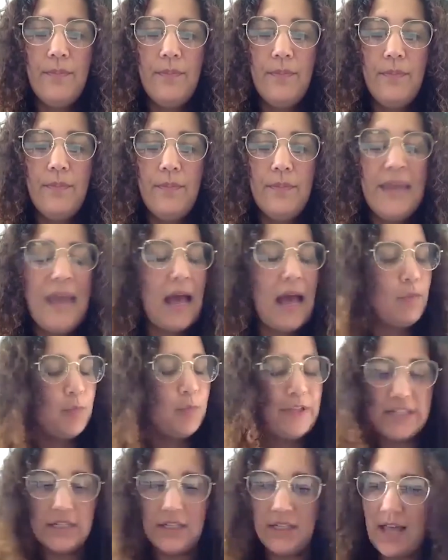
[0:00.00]
yeah,
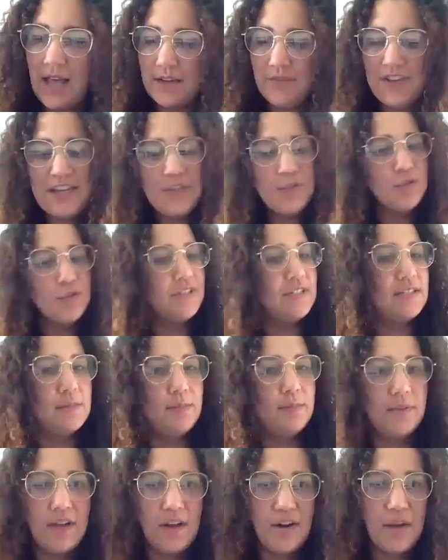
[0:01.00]
we did a lot of
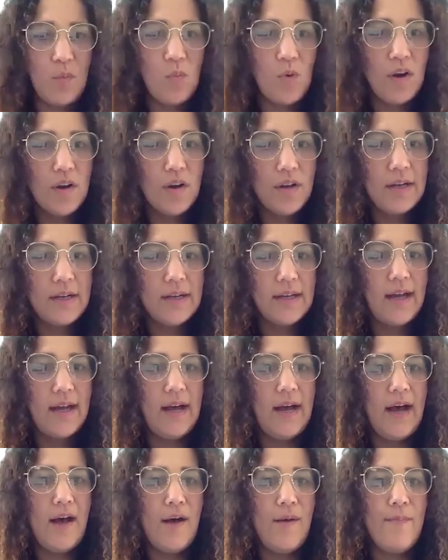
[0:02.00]
interdisciplinary work.
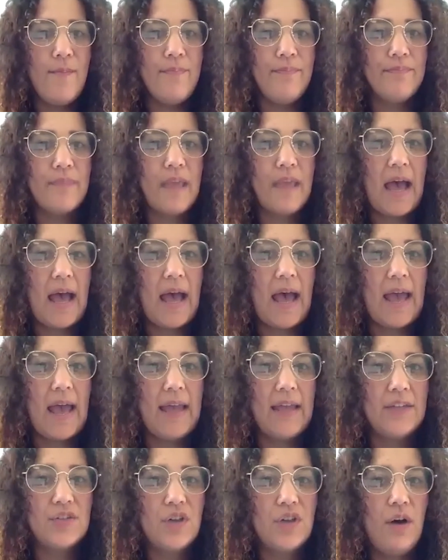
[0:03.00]

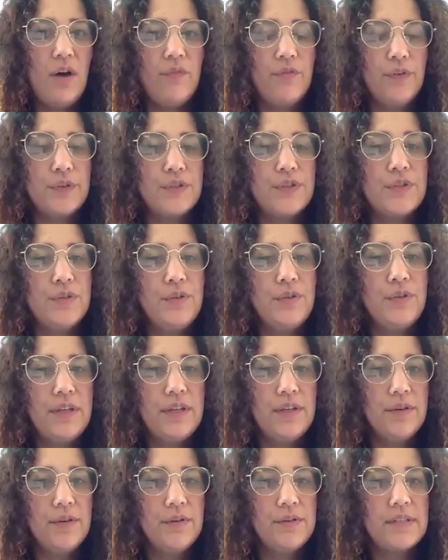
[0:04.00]
I taught for 2
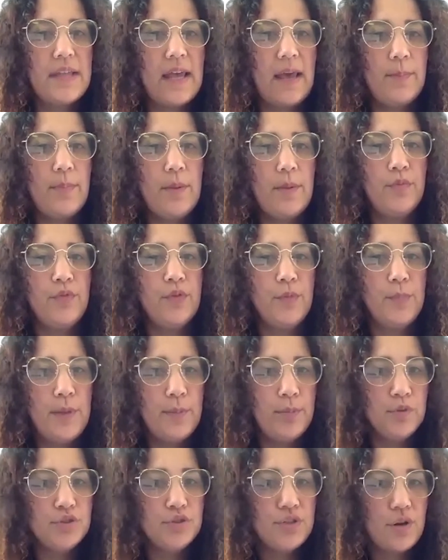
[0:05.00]
years at People for
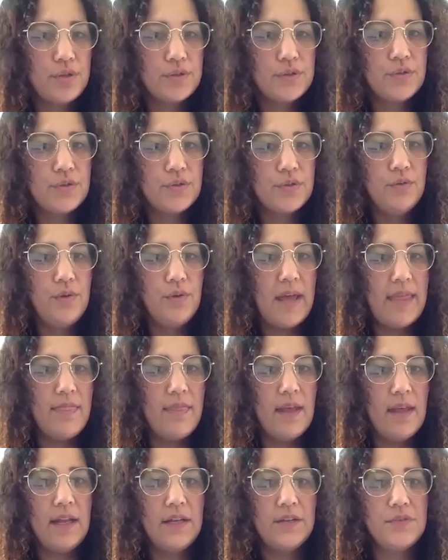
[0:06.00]
People Charter School, and
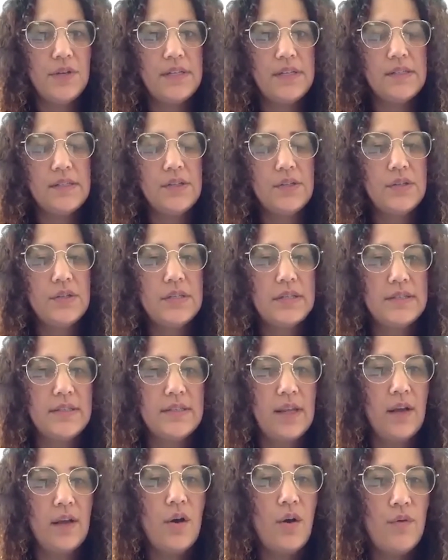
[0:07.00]
then I transitioned to
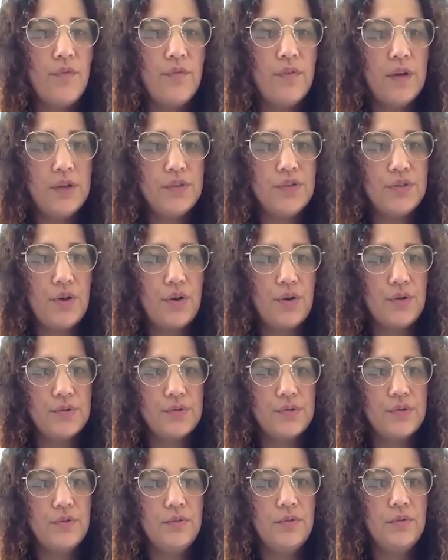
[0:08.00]
Sankofa Charter
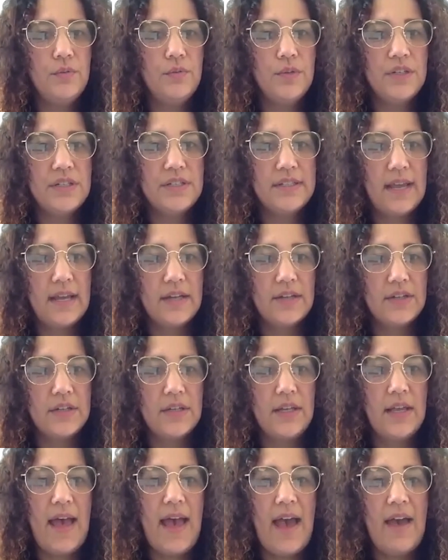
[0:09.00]
School, which is
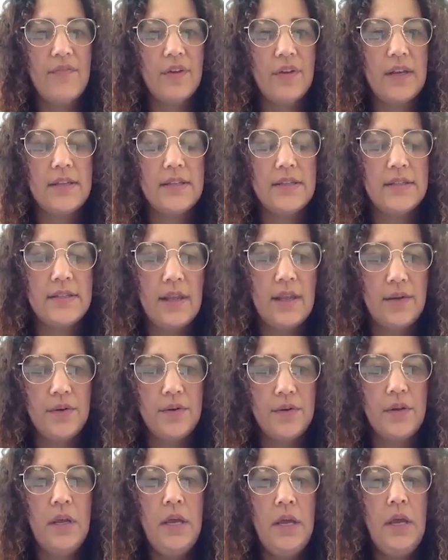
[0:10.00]
actually an
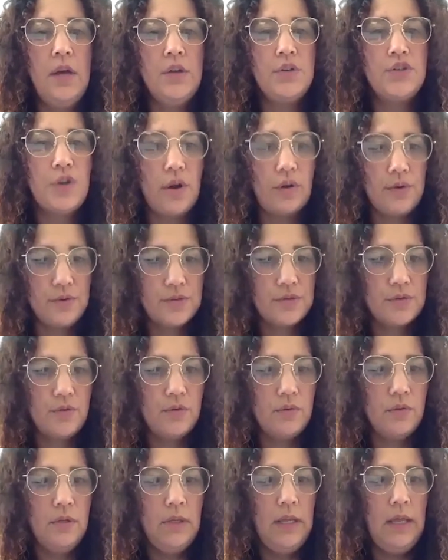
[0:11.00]
African-centered charter
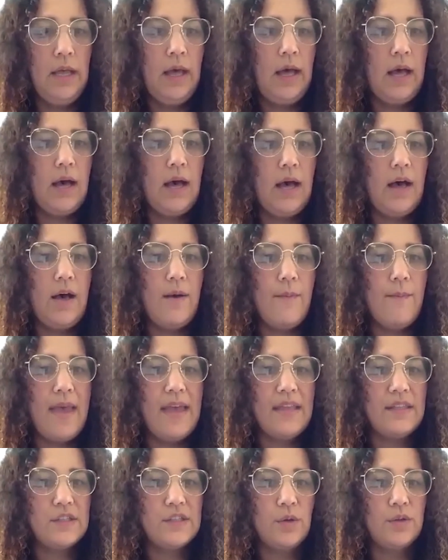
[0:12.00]
school.
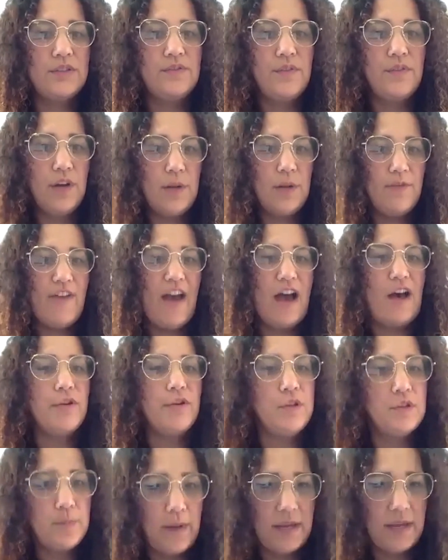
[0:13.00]
And so it's very
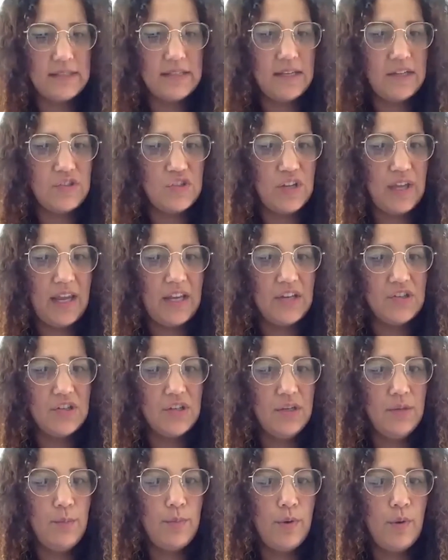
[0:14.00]
values-based
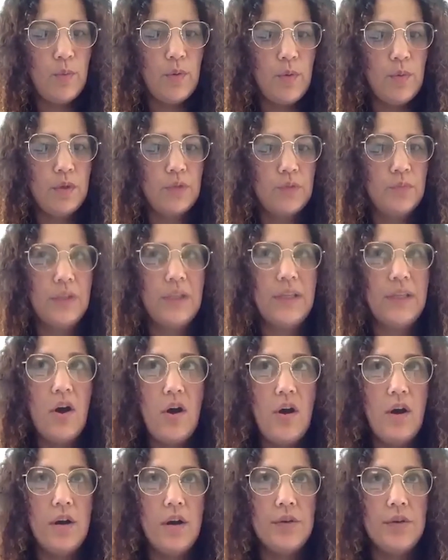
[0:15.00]
education, but we worked really
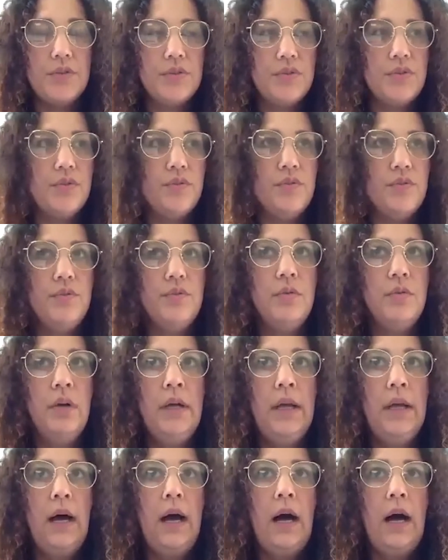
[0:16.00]
hard to
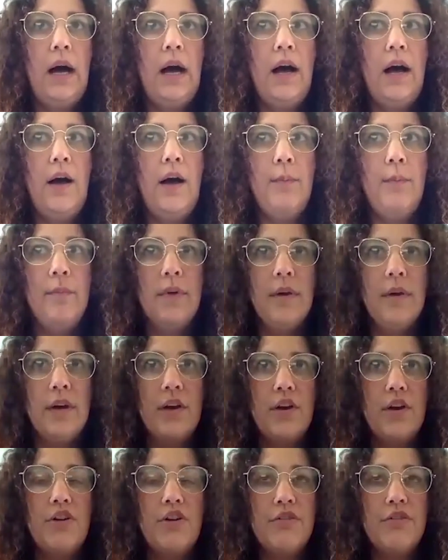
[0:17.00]

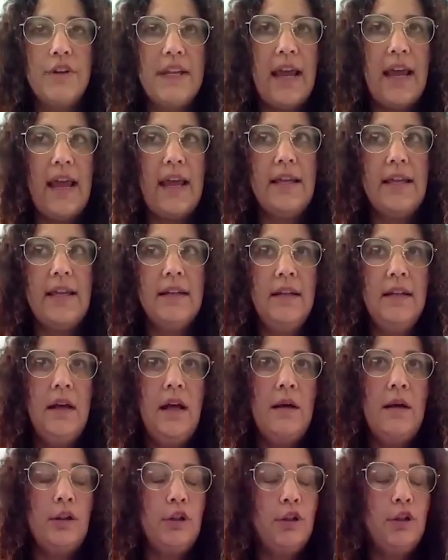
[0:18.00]
create
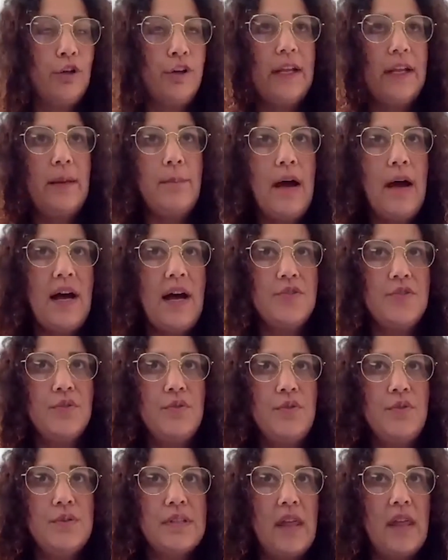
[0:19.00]
learning
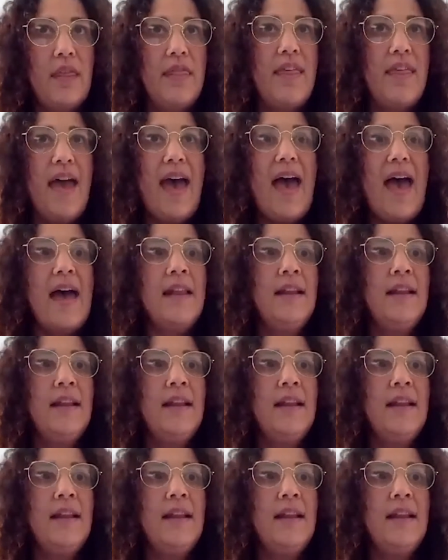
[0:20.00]
modules that